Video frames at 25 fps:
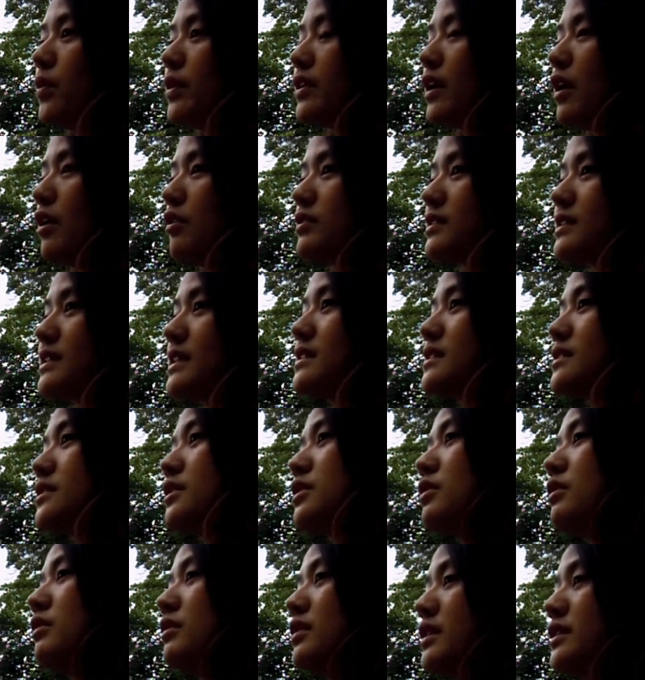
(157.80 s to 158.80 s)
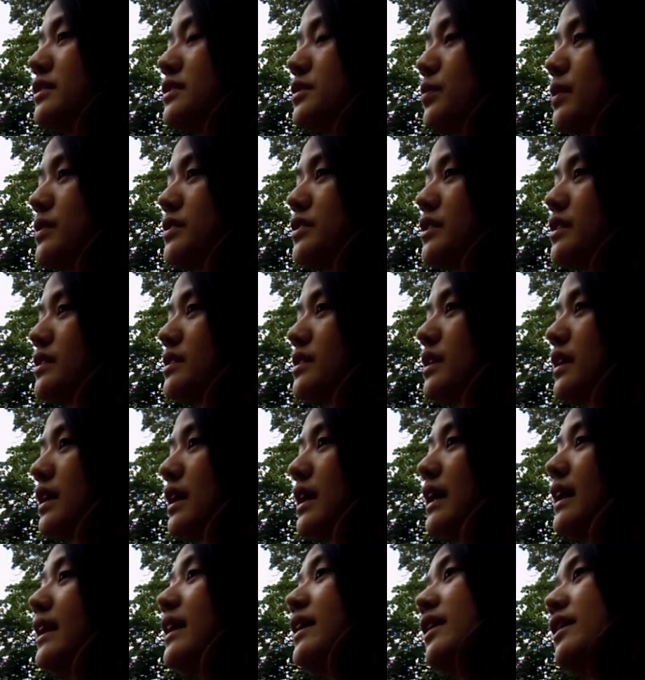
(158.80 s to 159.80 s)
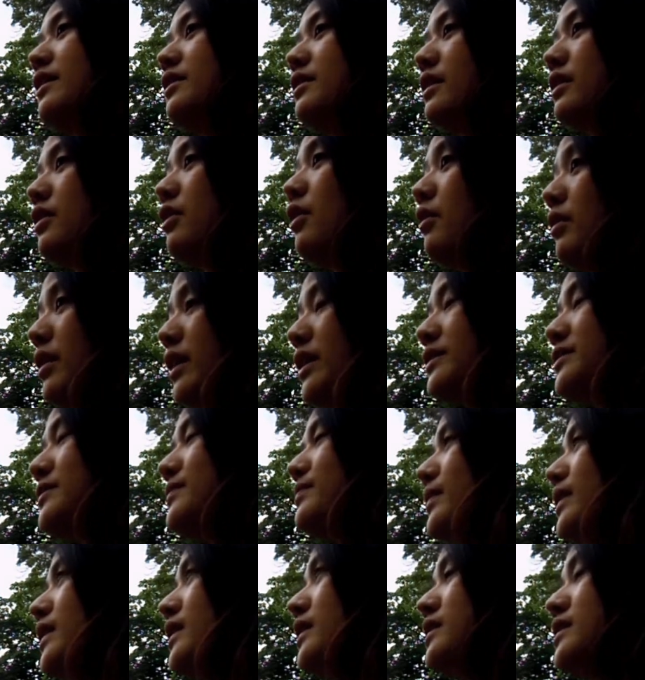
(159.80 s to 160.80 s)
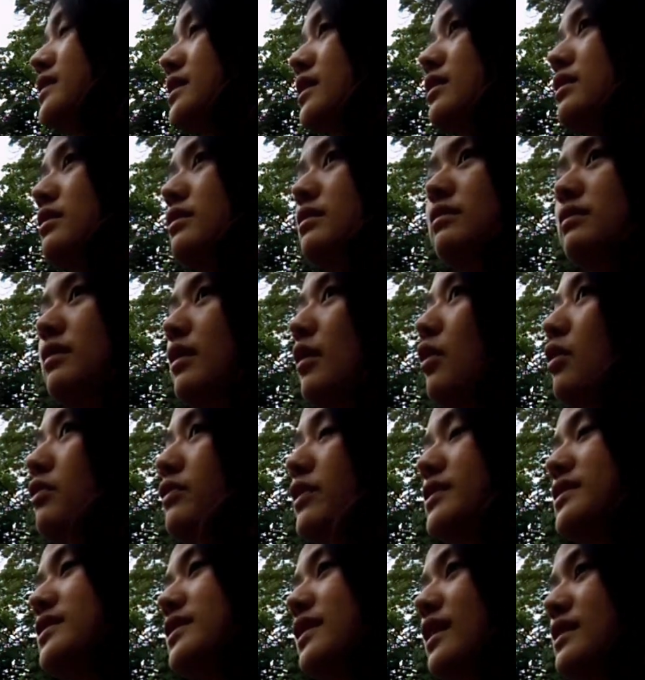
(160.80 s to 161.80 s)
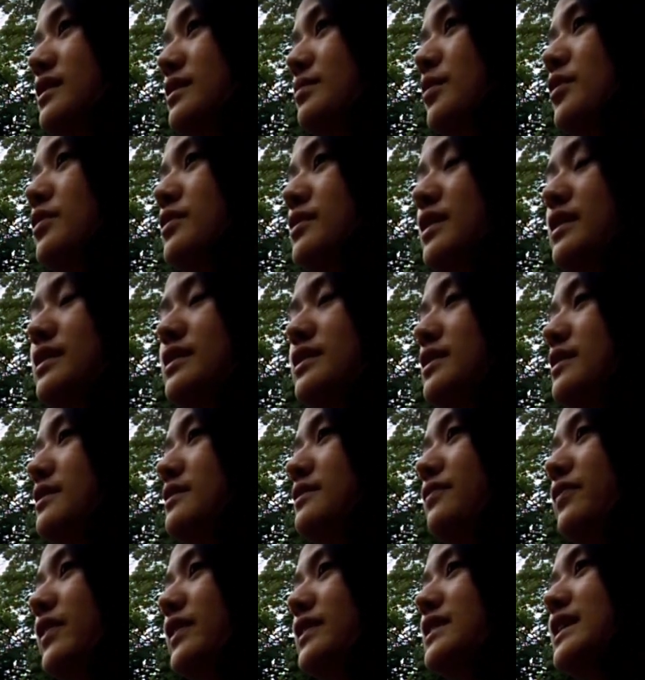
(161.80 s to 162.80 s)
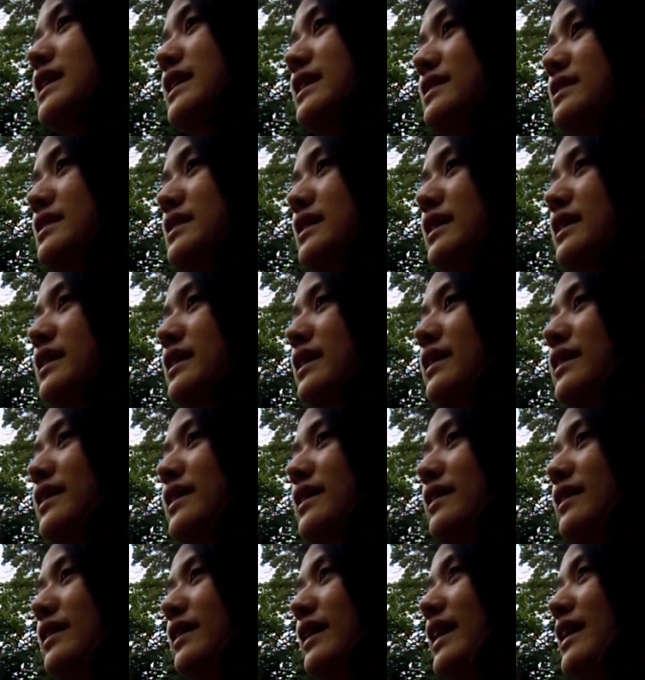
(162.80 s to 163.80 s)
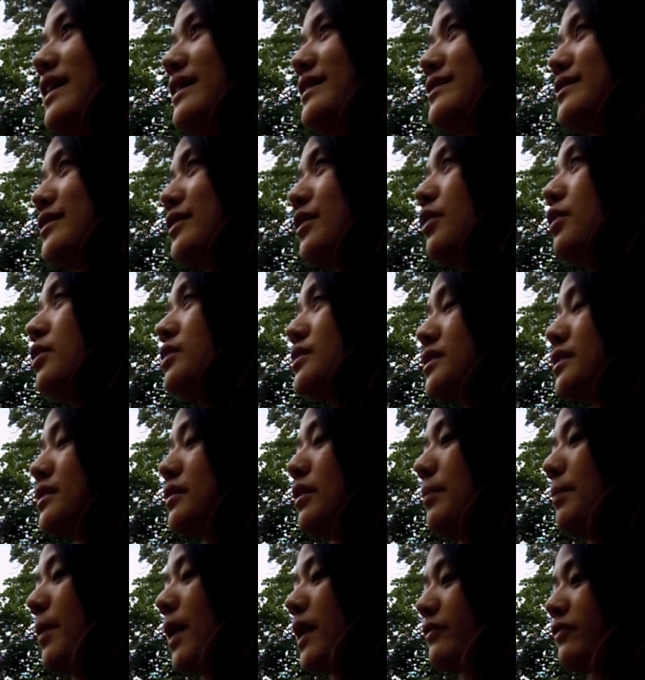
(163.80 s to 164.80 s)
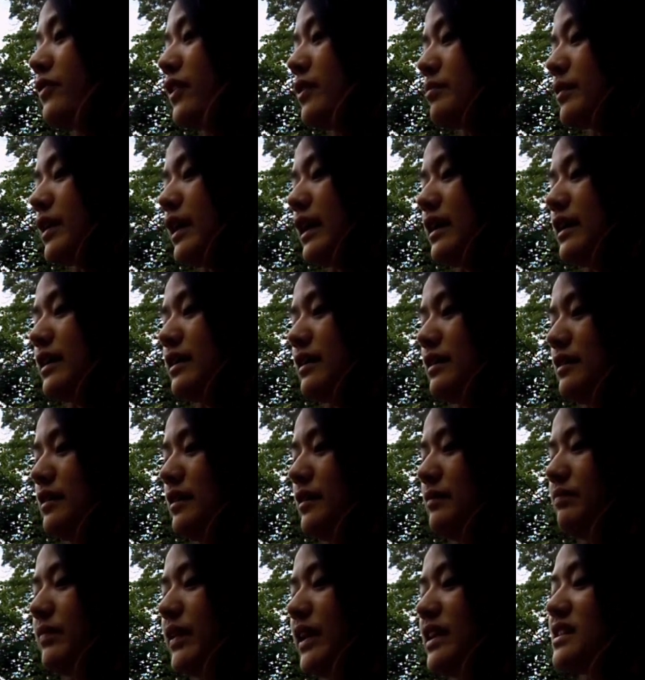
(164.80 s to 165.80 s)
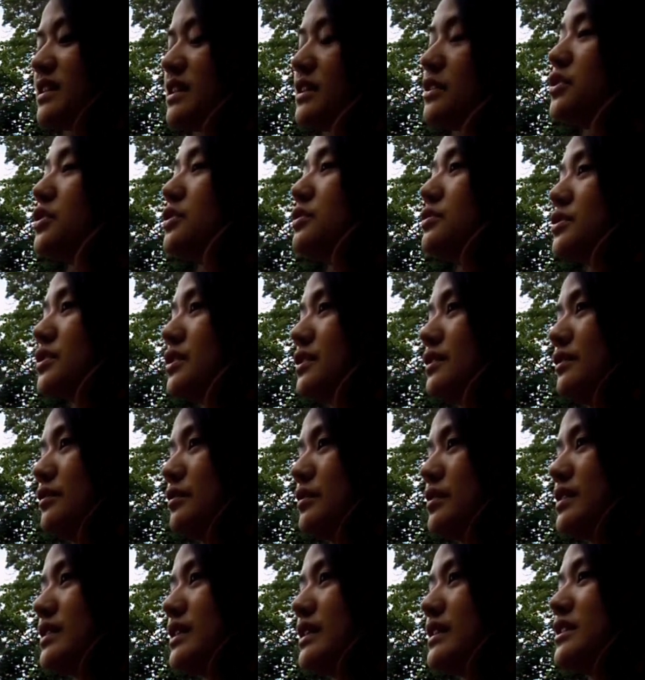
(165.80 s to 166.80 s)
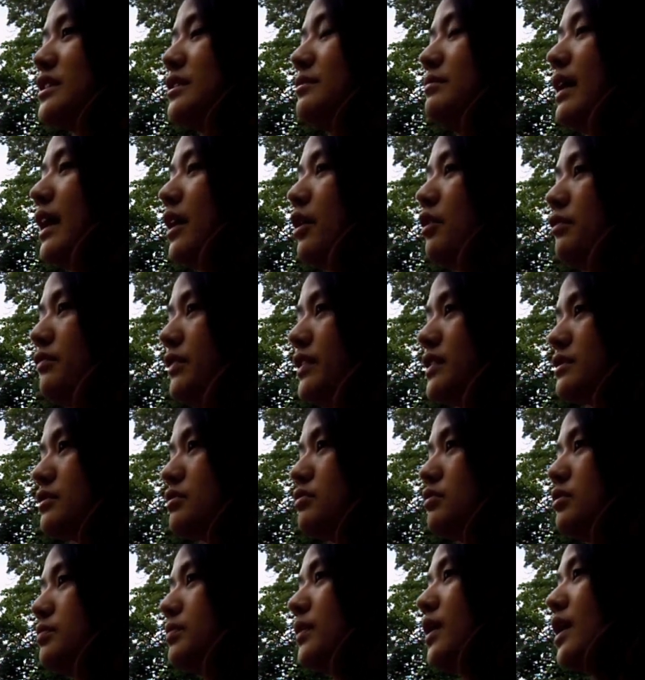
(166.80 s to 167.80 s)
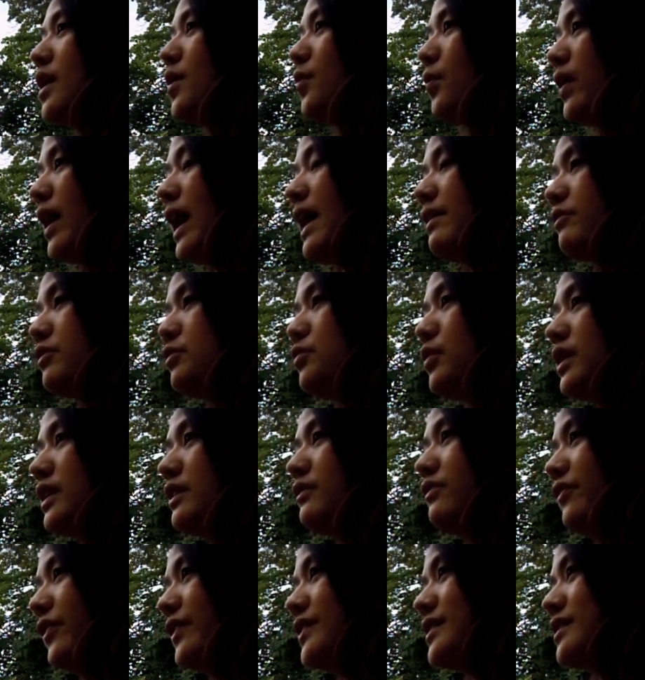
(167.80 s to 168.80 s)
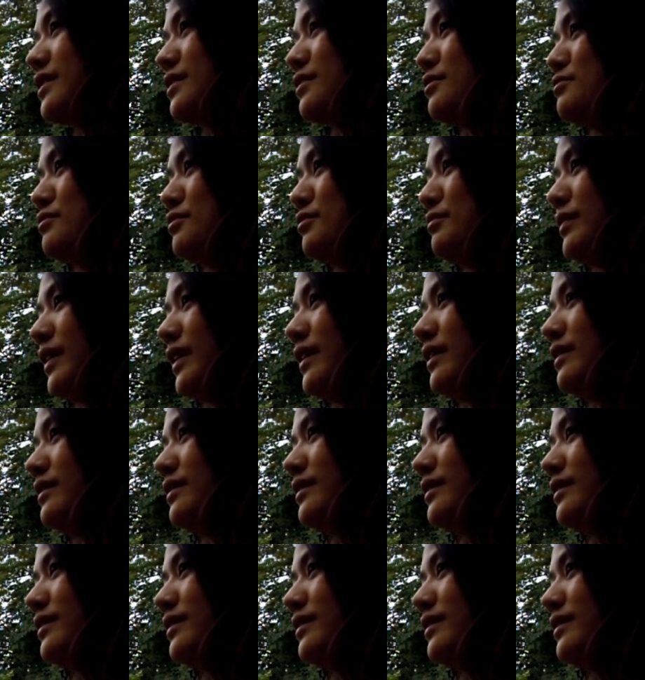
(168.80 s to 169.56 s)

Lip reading: with our sister college, which is Clare College. So all this experience is just fantastic. And also, apart from like institutional system like of this group, we have a really physical room there,